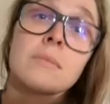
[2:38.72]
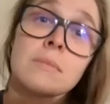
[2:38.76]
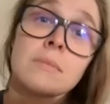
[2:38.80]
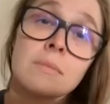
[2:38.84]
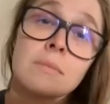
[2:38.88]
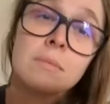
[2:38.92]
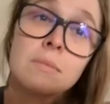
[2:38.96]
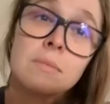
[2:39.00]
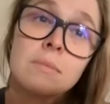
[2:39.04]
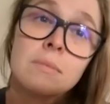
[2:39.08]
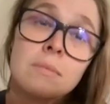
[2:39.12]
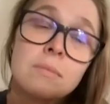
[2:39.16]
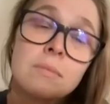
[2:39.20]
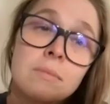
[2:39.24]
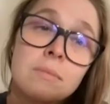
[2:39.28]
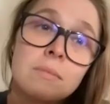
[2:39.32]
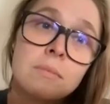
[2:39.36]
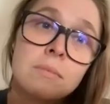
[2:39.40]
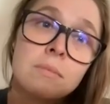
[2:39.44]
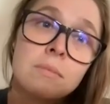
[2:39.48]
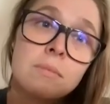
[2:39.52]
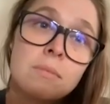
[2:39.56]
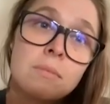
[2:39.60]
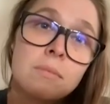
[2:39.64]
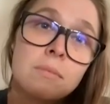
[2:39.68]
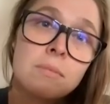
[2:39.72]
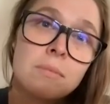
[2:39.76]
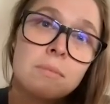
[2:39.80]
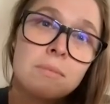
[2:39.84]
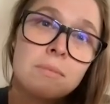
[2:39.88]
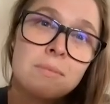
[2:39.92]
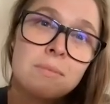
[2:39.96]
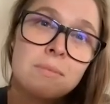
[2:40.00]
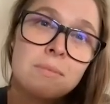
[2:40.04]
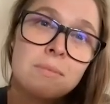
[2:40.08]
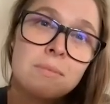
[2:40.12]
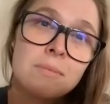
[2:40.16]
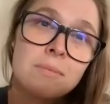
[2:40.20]

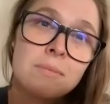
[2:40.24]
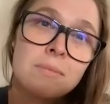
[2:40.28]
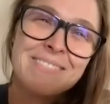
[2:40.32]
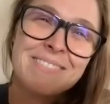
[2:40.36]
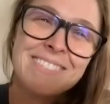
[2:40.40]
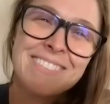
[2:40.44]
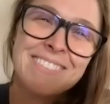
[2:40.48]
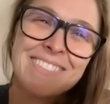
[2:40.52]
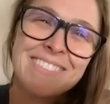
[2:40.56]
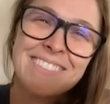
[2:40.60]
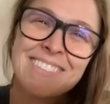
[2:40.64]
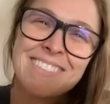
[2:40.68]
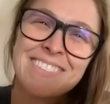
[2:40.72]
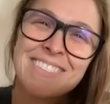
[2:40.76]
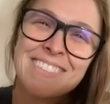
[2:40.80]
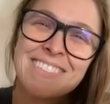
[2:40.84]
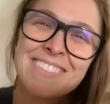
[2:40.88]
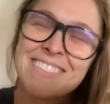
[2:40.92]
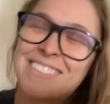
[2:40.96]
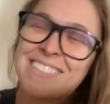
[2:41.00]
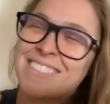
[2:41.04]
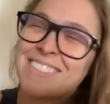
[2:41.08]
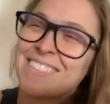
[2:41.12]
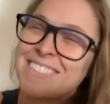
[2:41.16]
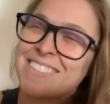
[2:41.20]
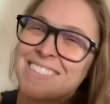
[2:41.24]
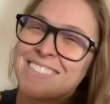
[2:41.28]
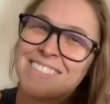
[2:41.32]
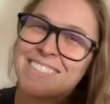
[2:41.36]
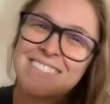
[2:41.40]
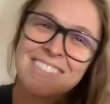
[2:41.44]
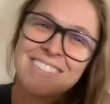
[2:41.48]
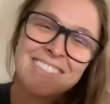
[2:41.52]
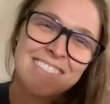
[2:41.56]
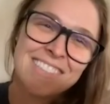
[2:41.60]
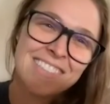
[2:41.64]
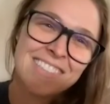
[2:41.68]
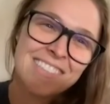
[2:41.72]

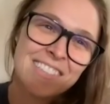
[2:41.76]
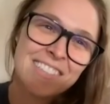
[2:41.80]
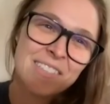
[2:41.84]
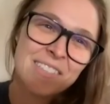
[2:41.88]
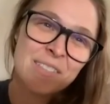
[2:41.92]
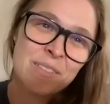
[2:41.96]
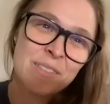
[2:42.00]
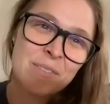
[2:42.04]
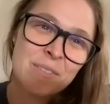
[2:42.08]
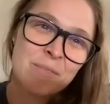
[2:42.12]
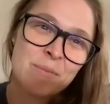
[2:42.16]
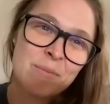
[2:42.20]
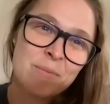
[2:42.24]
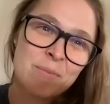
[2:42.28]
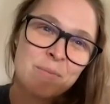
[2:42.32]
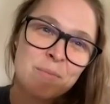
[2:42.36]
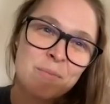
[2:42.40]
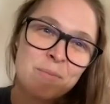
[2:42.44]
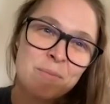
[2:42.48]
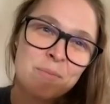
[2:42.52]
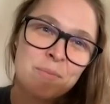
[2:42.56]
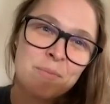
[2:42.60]
The person shown says nothing.